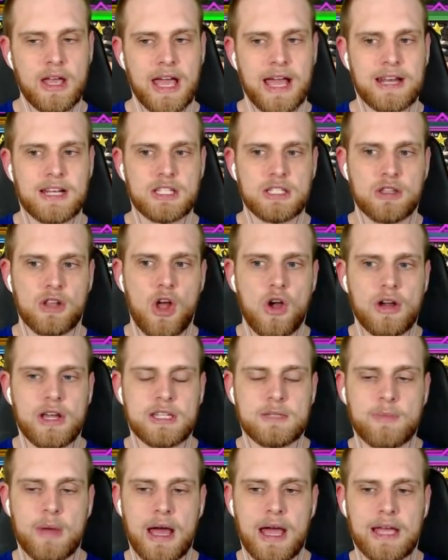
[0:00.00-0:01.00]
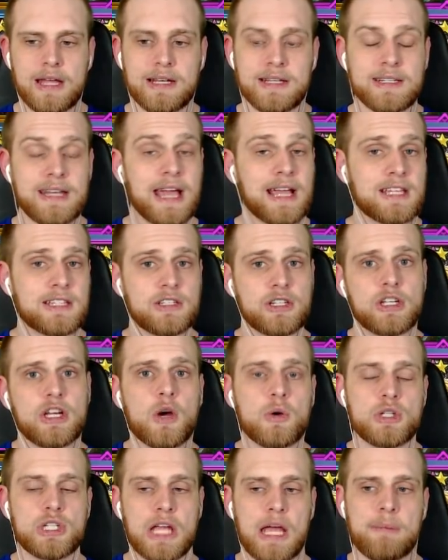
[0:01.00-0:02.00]
And as long as my next to
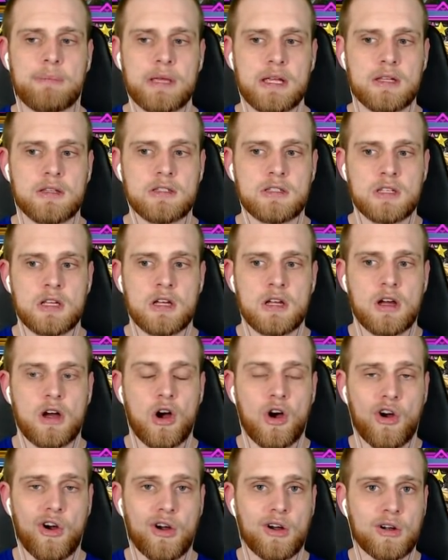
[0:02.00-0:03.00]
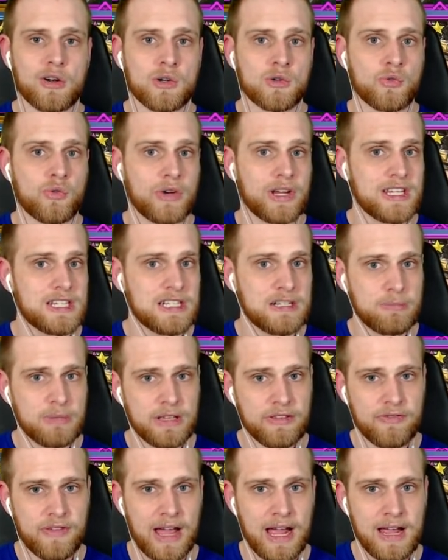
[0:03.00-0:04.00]
go champions are
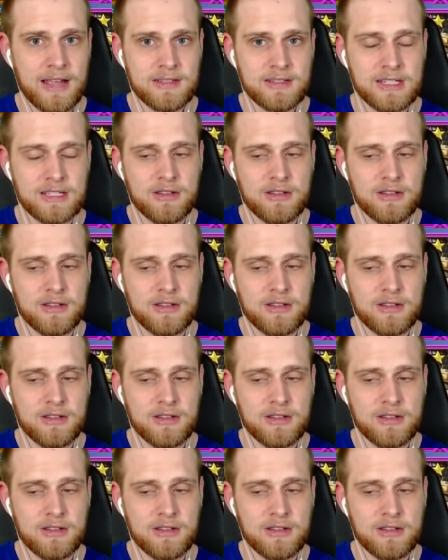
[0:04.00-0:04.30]
reasonably fast,